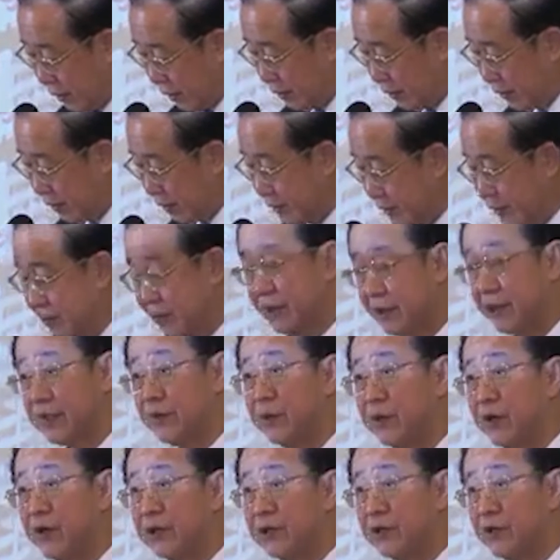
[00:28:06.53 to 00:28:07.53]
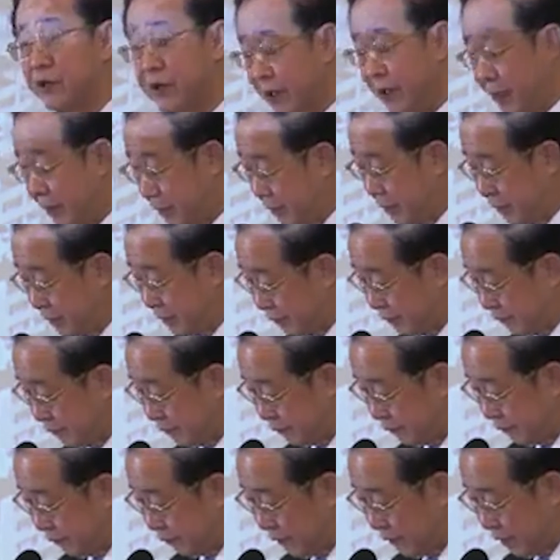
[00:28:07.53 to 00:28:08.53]
Intercity motorway,
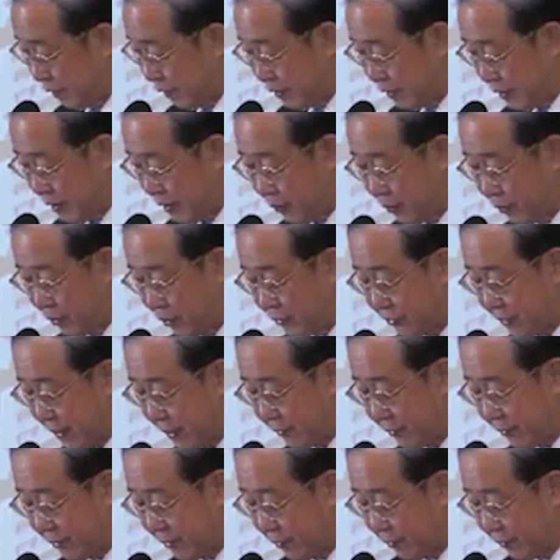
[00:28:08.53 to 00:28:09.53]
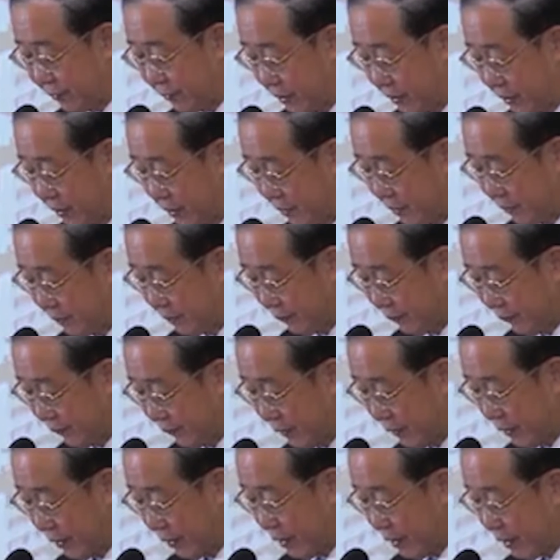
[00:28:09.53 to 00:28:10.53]
double-track railway,
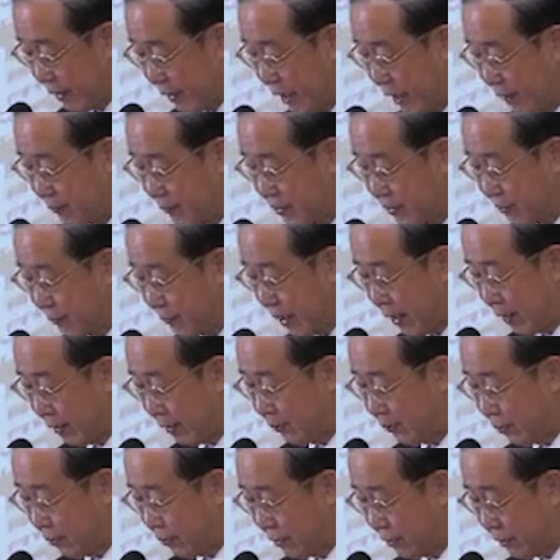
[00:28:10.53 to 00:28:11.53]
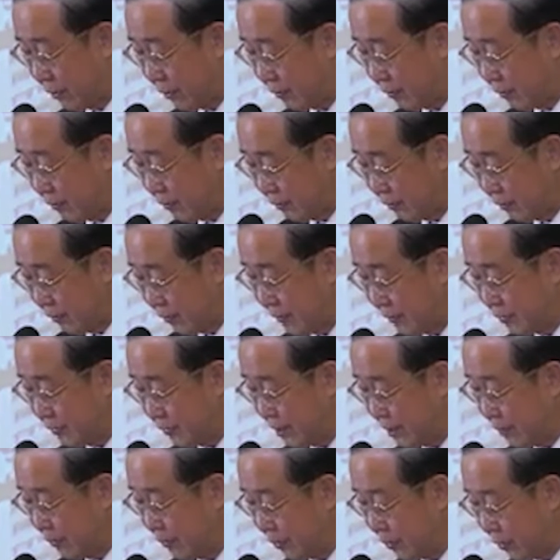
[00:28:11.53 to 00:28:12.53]
Lam Chabang Port, Deep
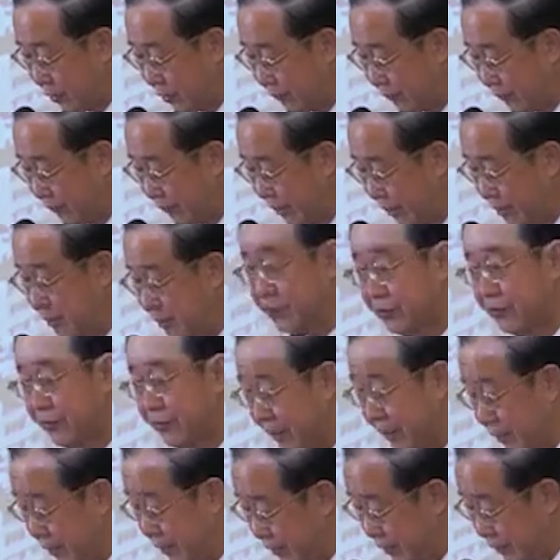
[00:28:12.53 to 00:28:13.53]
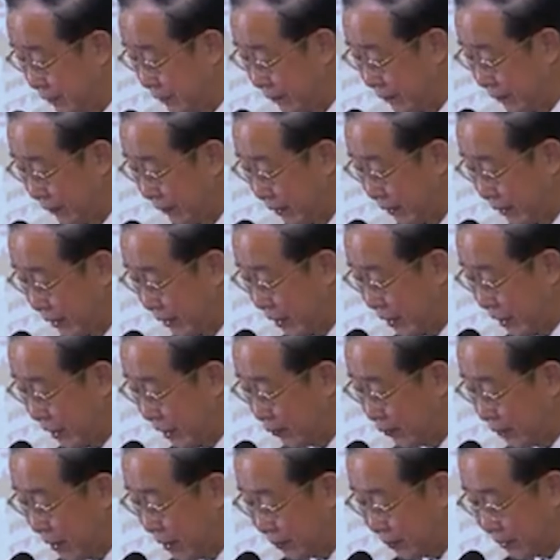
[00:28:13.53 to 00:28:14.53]
Sea Port Phase 3,
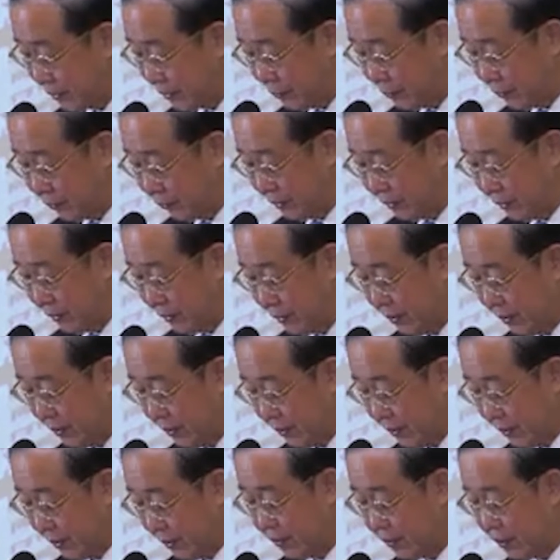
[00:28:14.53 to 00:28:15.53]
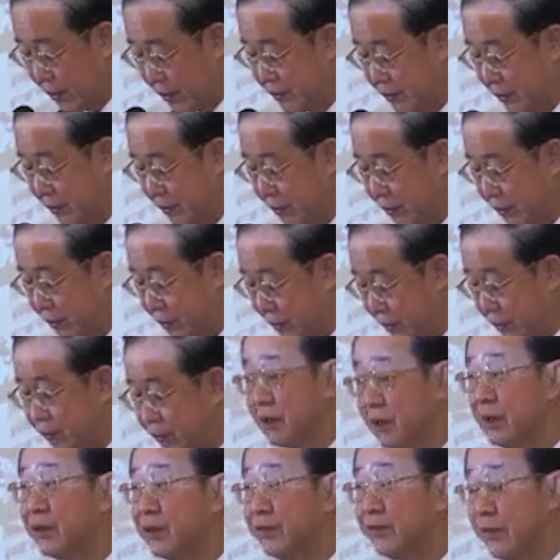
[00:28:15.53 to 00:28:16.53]
and Maptaput Industrial Port
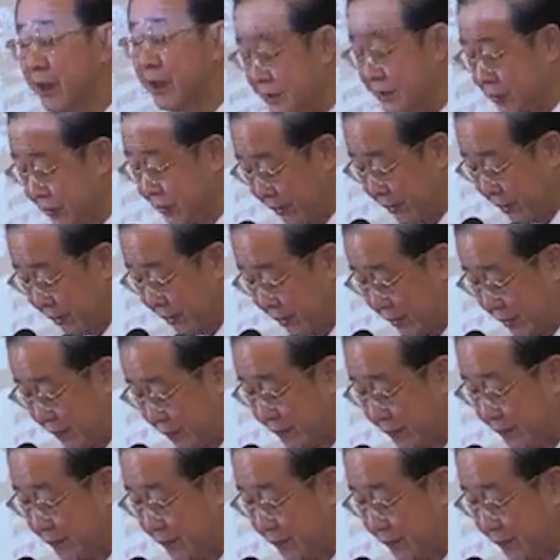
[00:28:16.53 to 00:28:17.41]
Phase 3.